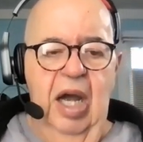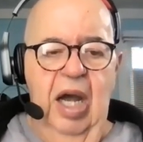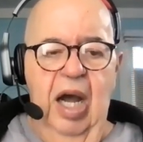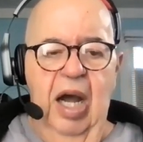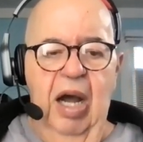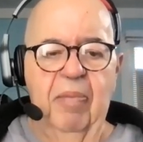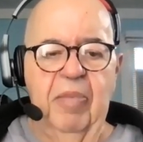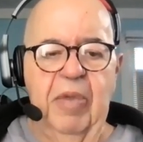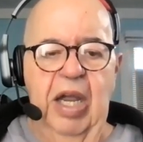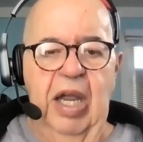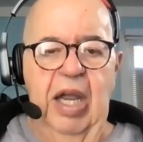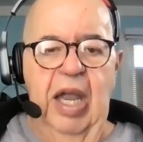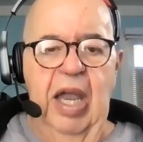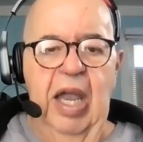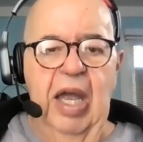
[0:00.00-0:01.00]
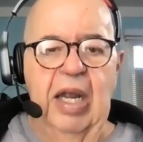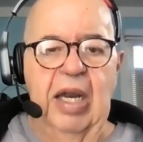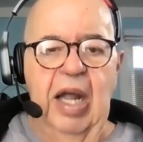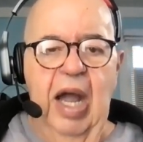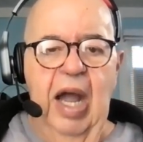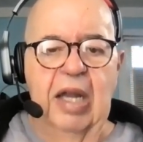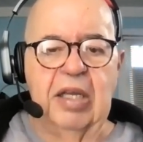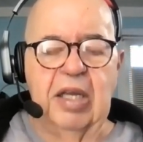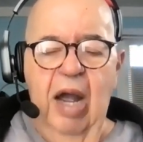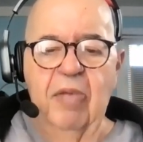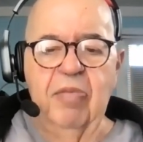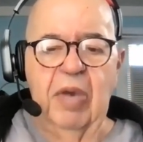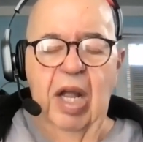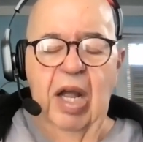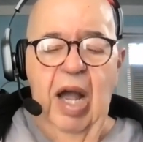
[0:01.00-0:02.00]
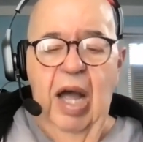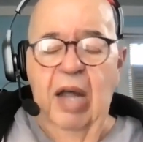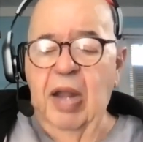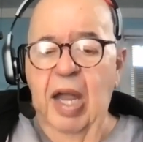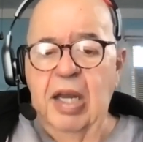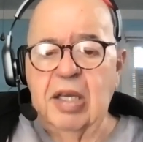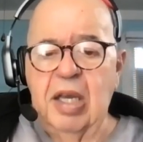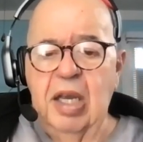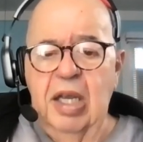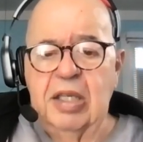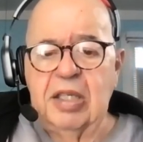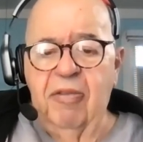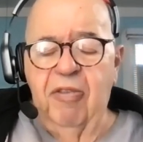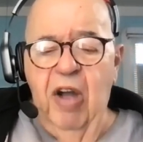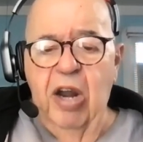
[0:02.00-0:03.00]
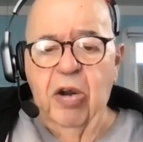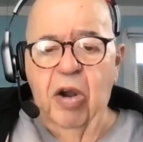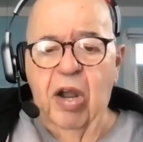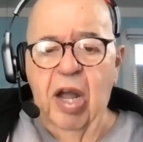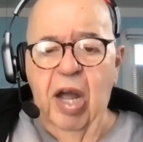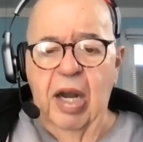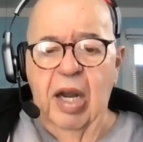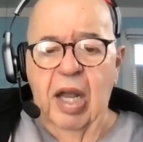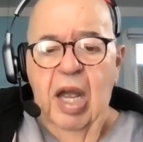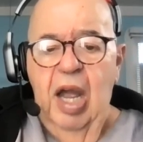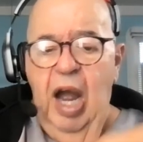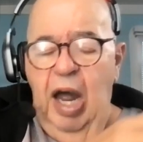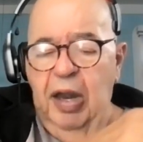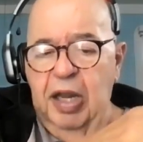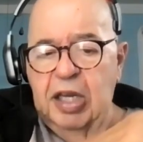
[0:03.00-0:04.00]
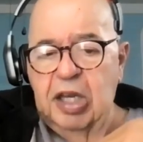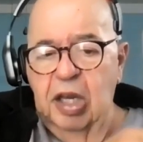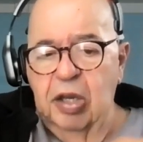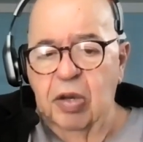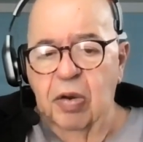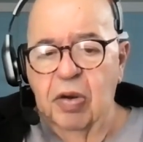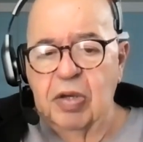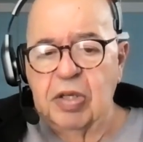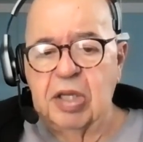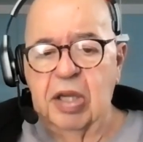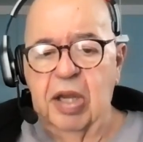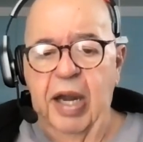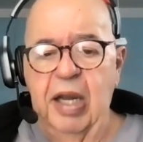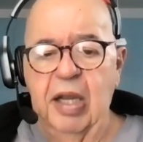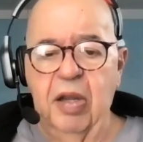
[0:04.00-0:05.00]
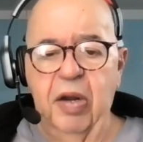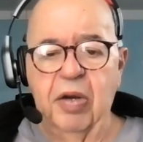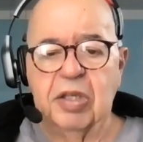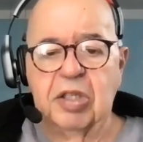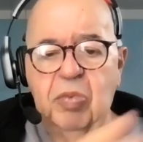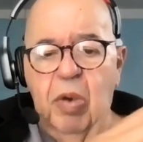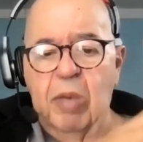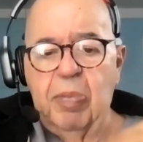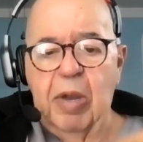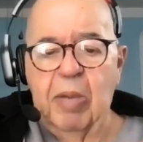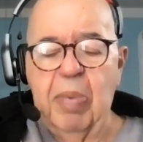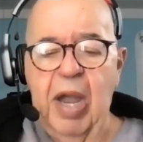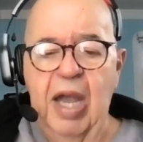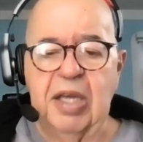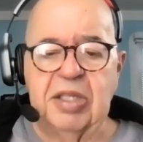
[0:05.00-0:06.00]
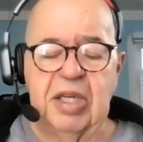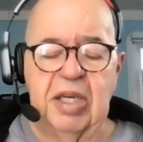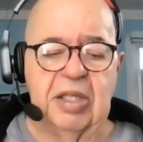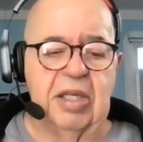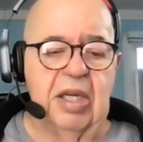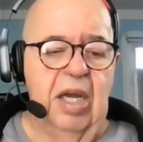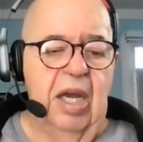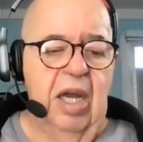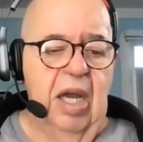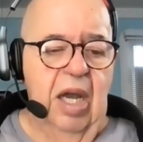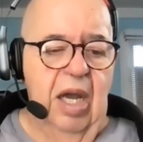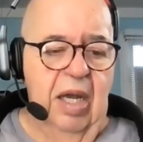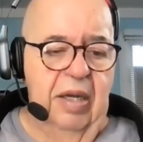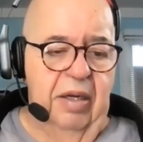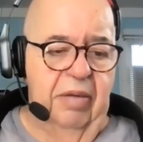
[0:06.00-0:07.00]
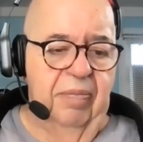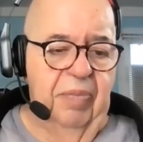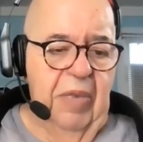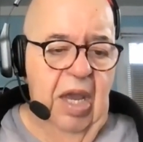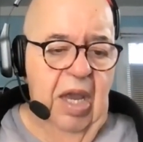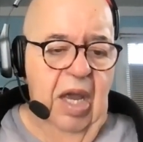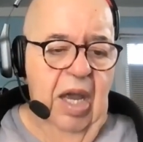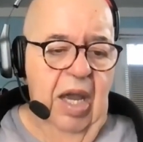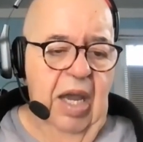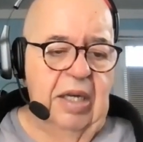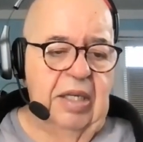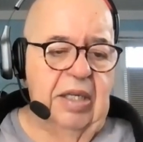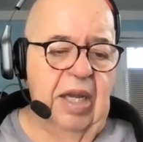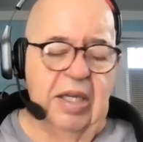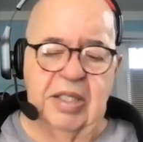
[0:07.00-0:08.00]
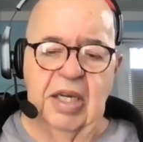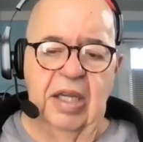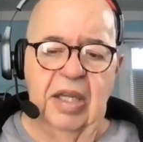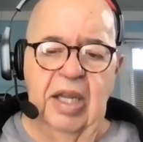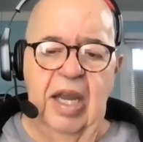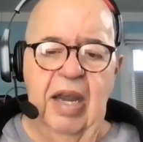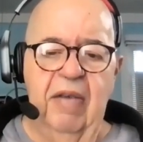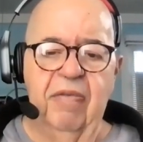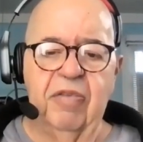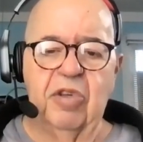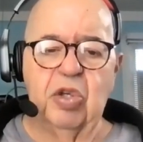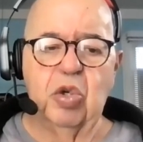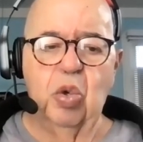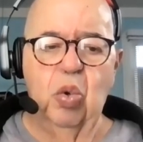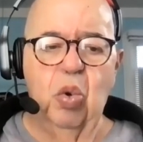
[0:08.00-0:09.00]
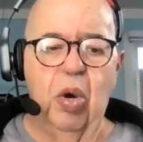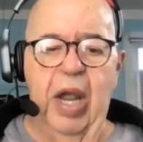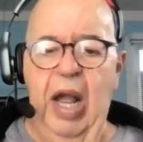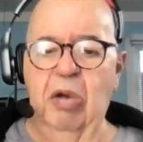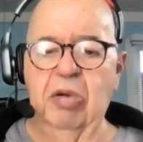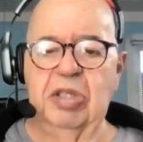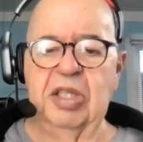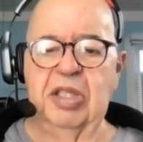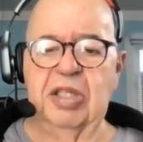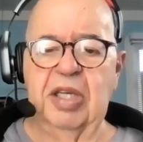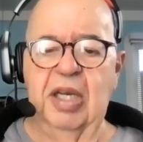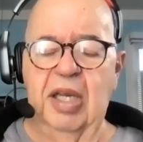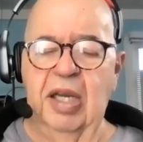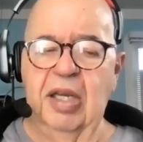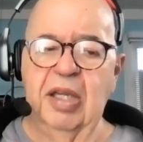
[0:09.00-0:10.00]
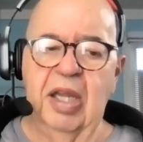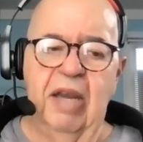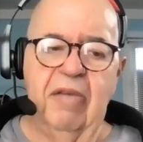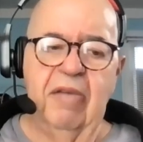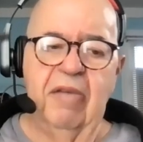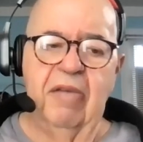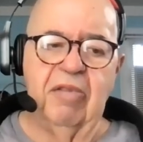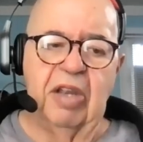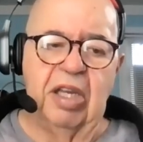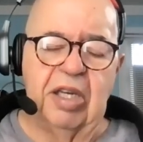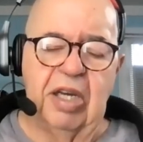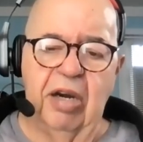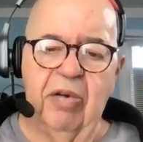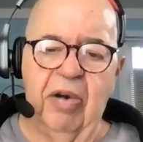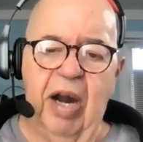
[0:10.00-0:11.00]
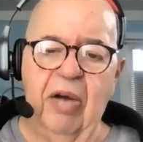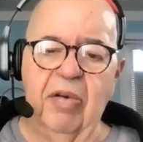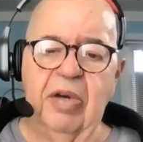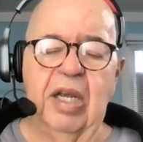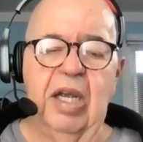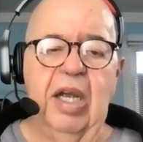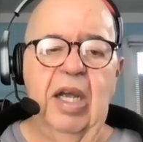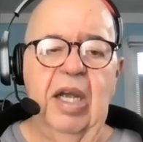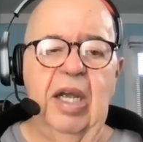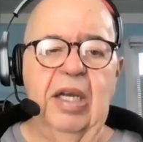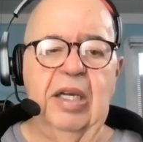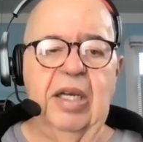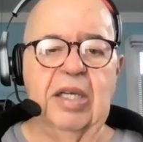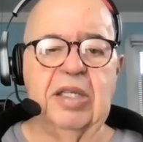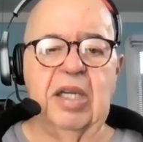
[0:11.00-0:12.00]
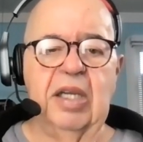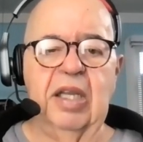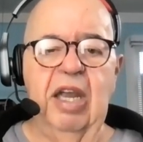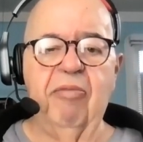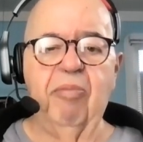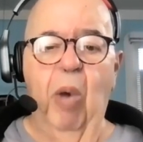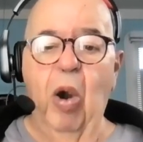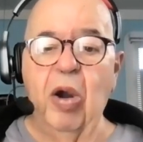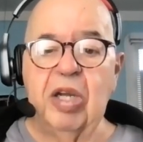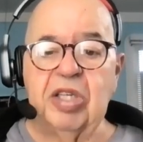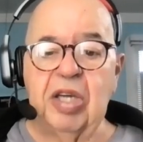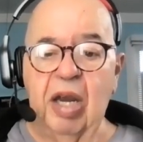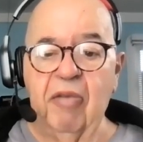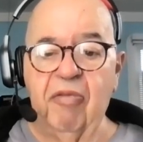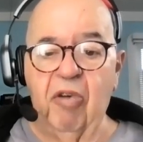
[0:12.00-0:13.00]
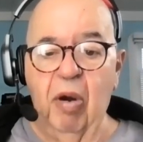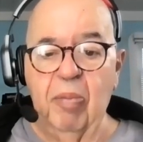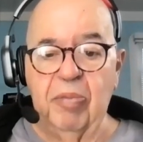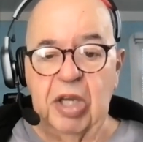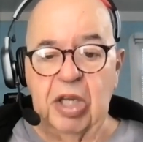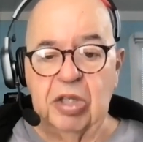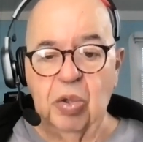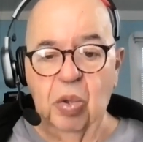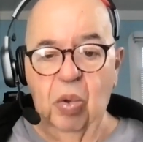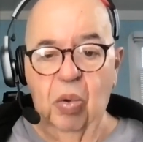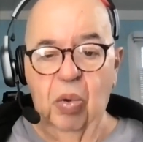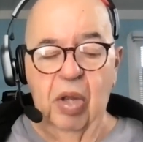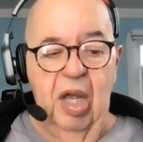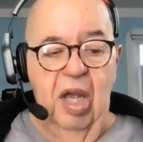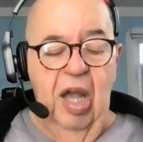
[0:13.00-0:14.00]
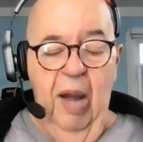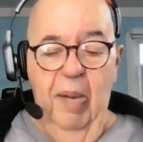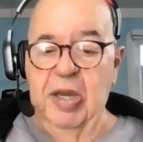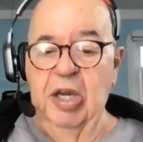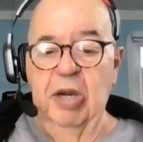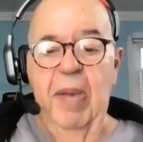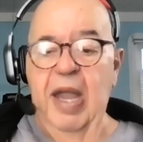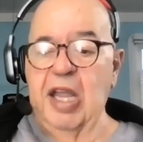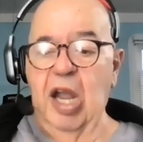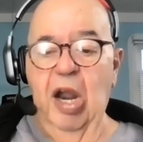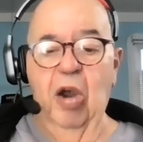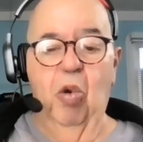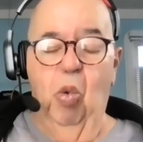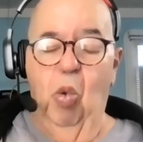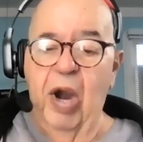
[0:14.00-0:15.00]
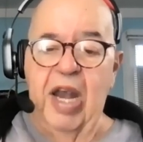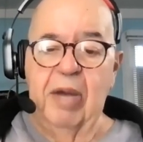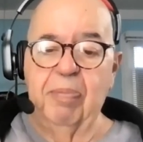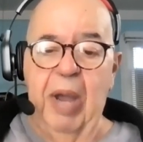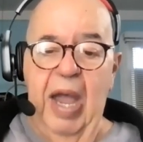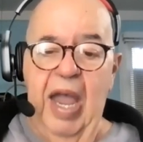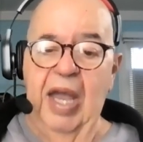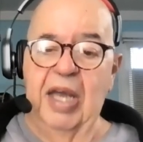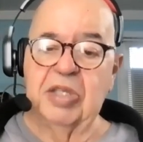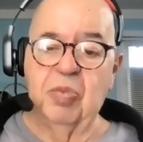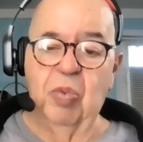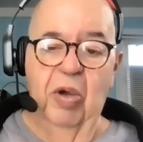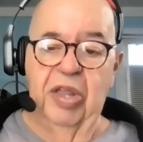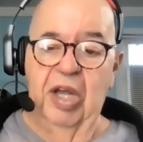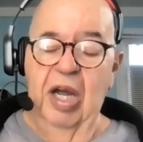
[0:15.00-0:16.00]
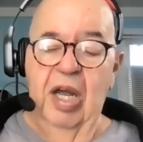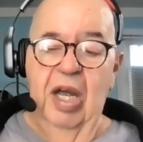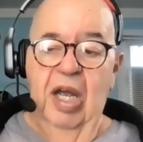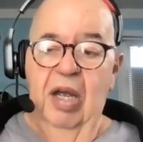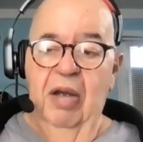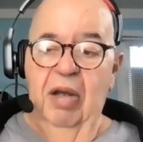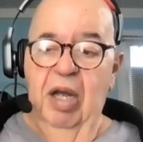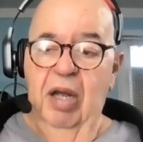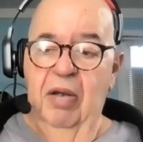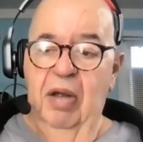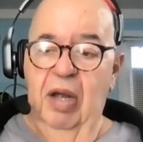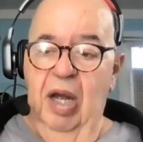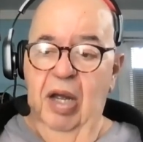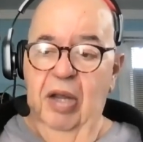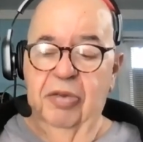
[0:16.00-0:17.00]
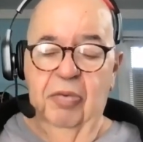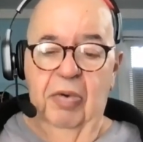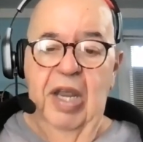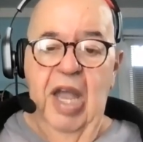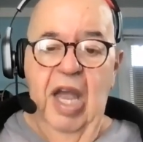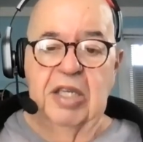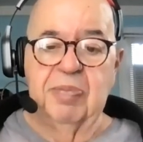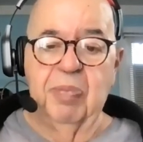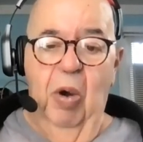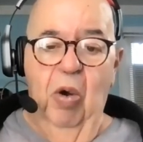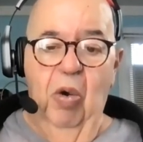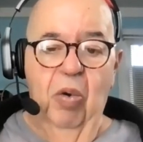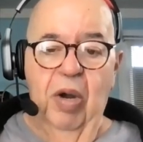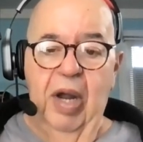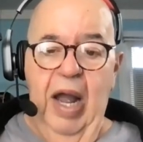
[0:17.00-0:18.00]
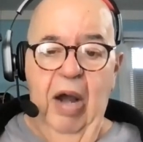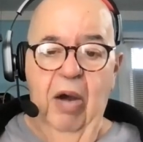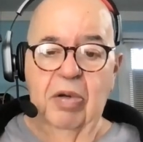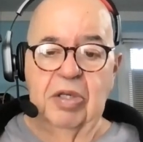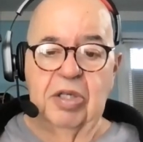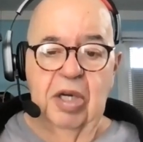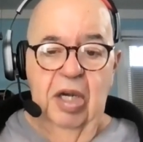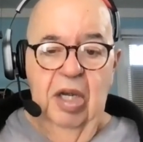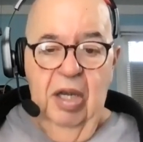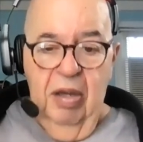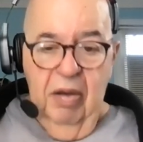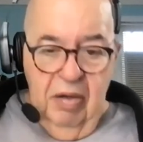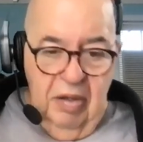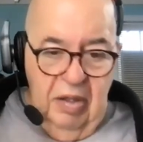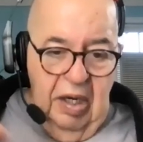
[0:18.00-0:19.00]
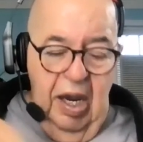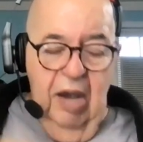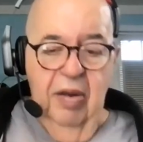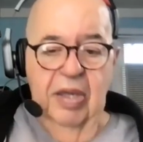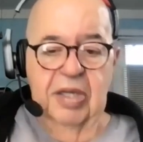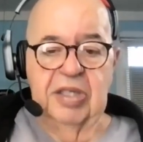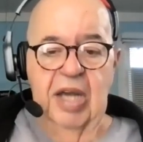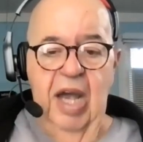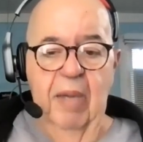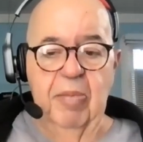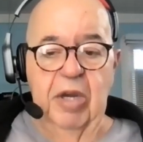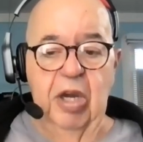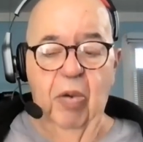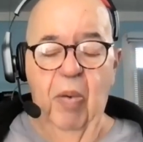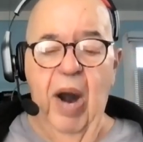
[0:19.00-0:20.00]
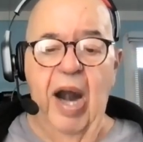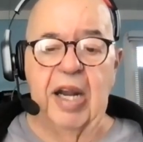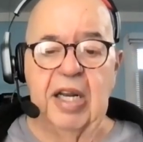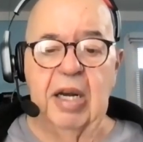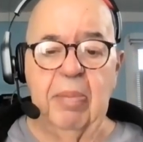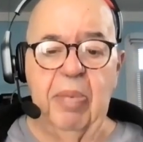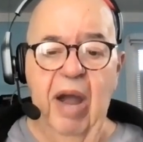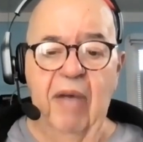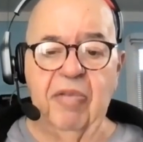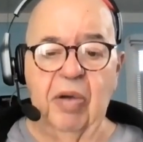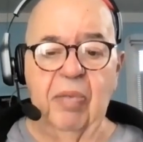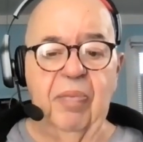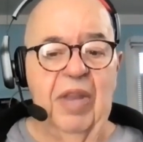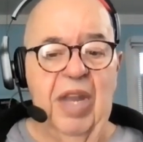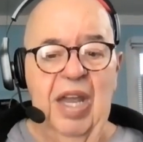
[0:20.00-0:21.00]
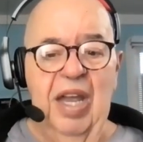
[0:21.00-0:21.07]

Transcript: And I like it's a final cut. I like to do those light little sweeping passes. It doesn't leave tool gouges. It doesn't leave the tear out. It doesn't leave burnishing from the tool. I mean, you make a great pass with a 3/8 bowl gouge down the side, but you're riding the bevel.